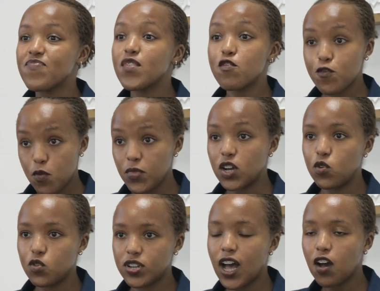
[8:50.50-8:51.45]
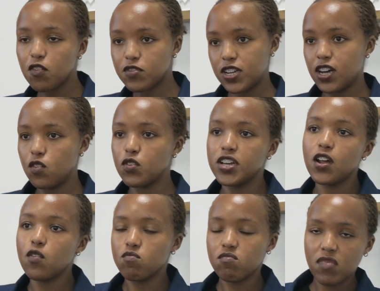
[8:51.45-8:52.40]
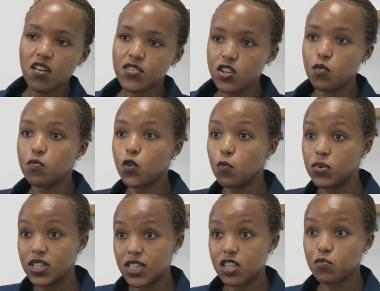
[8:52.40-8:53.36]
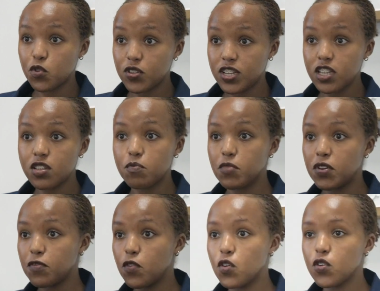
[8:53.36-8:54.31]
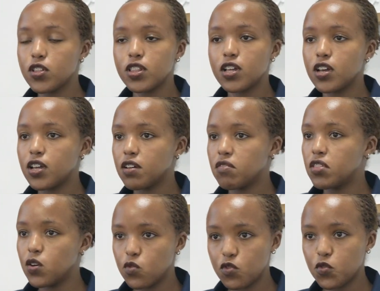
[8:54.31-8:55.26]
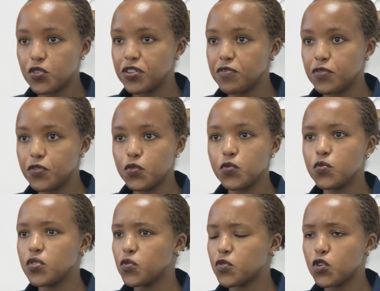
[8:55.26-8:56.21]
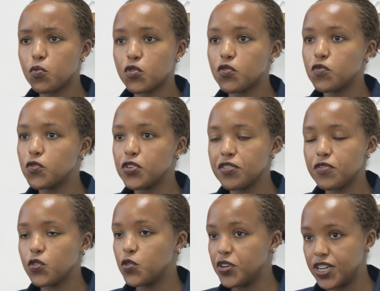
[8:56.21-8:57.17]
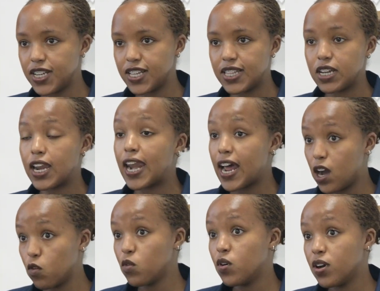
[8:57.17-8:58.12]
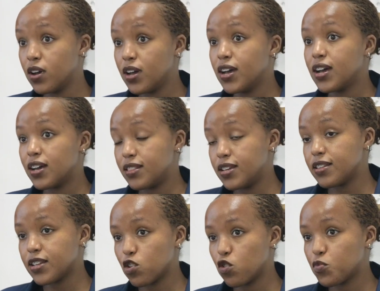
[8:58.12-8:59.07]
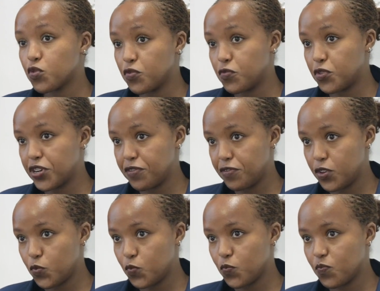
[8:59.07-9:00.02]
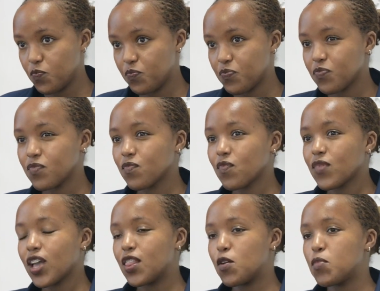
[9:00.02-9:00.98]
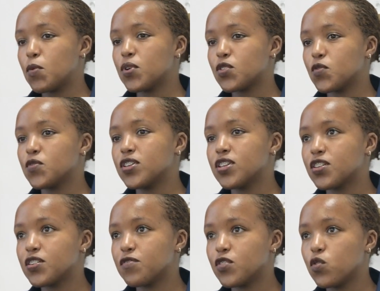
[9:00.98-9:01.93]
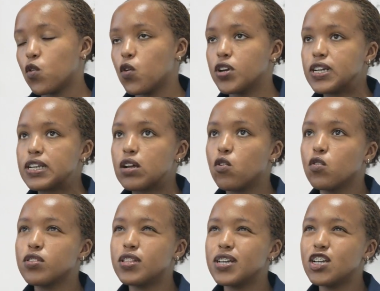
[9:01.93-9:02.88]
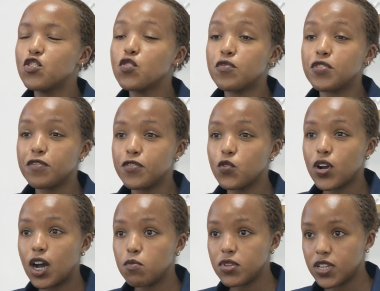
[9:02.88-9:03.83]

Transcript: From the court. After you complete this process, before there was no review, there was no option for review or anything. Now, there is an option for review. The purpose of this review or the issue of review comes